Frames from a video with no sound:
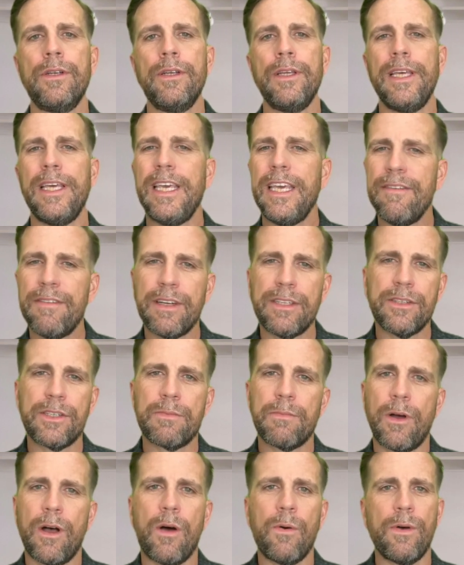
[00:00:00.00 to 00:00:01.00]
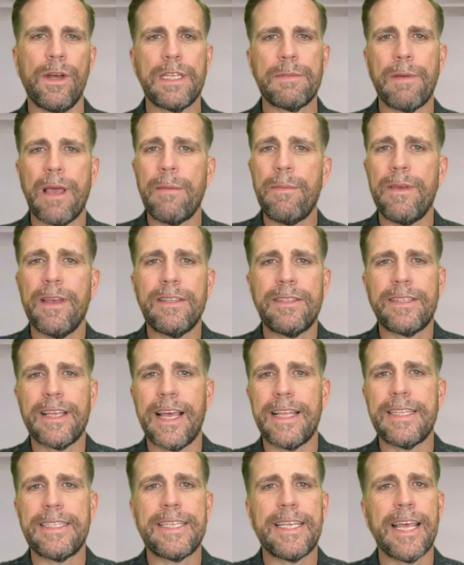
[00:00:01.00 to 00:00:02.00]
Even in small ways. Maybe it's
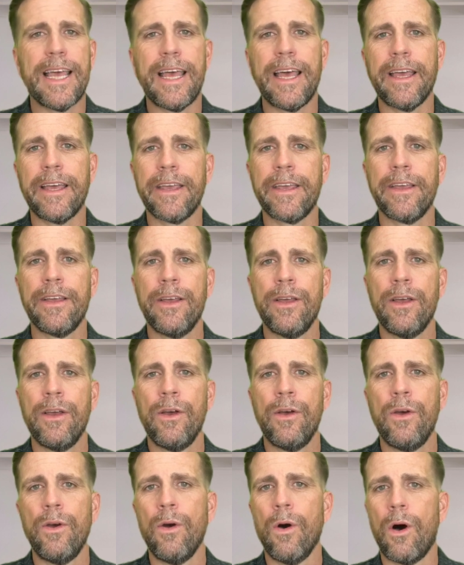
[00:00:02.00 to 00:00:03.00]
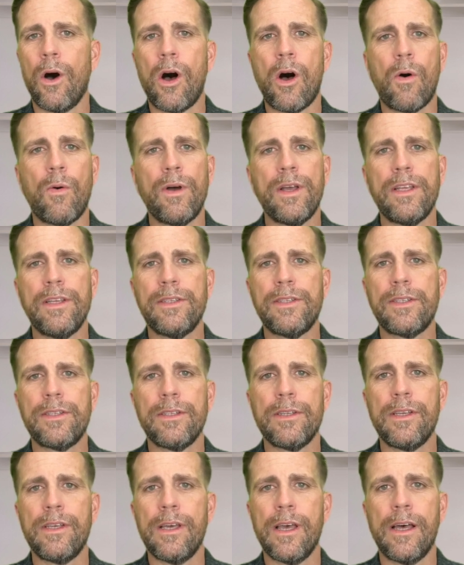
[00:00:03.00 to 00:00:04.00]
that tech who always
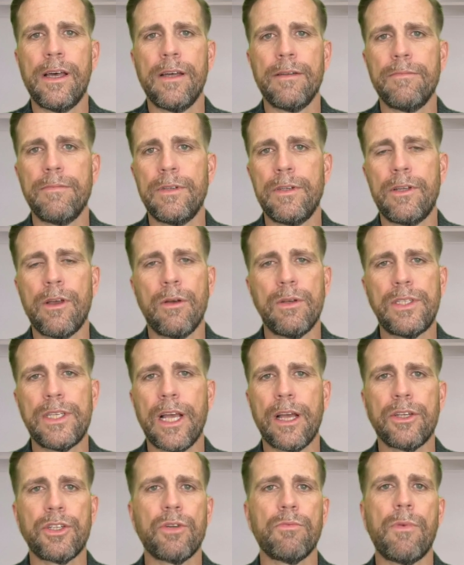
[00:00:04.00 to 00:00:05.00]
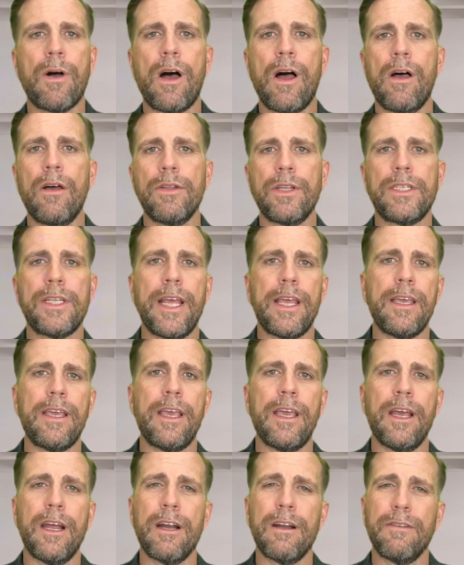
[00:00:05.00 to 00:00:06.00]
goes the extra mile to take
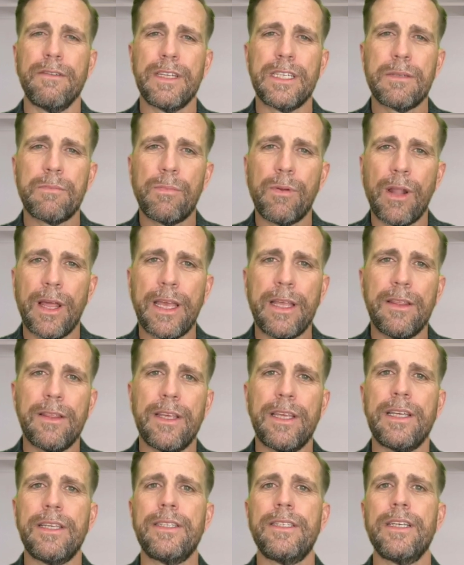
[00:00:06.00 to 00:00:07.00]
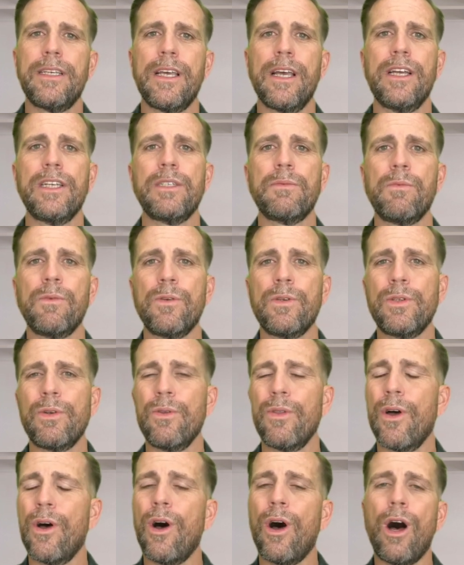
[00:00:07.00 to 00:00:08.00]
care and explain things to customers, or
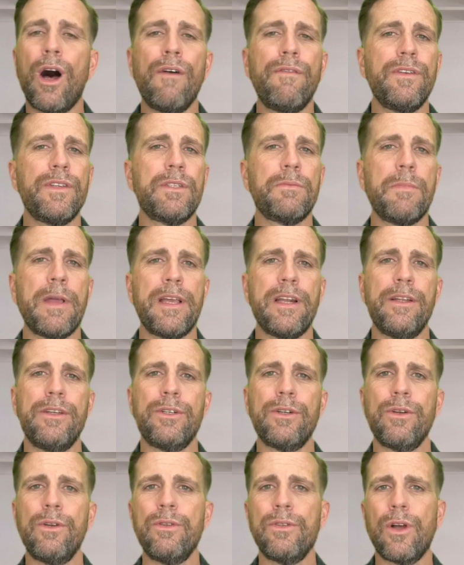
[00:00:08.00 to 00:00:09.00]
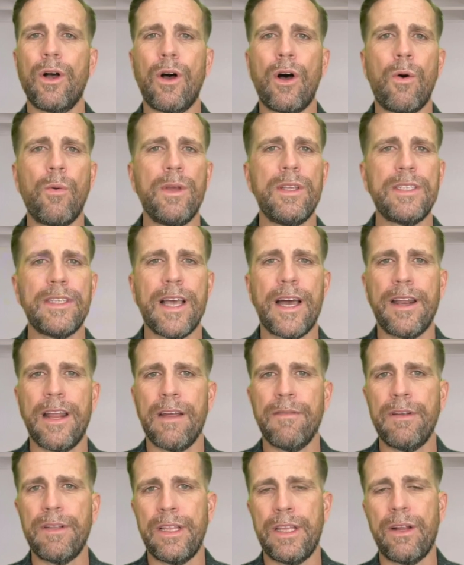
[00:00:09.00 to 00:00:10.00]
the office manager who's always got
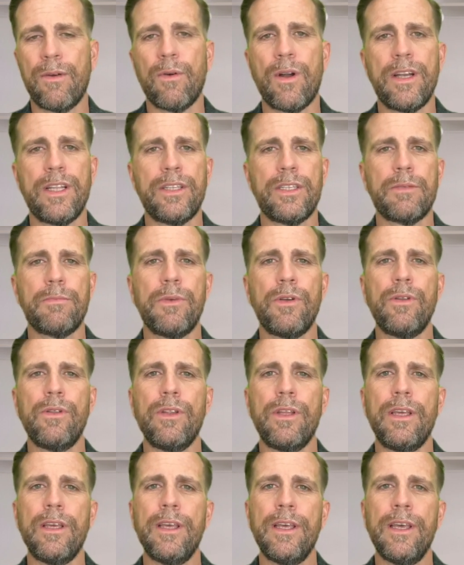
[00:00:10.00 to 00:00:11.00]
everything running smoothly.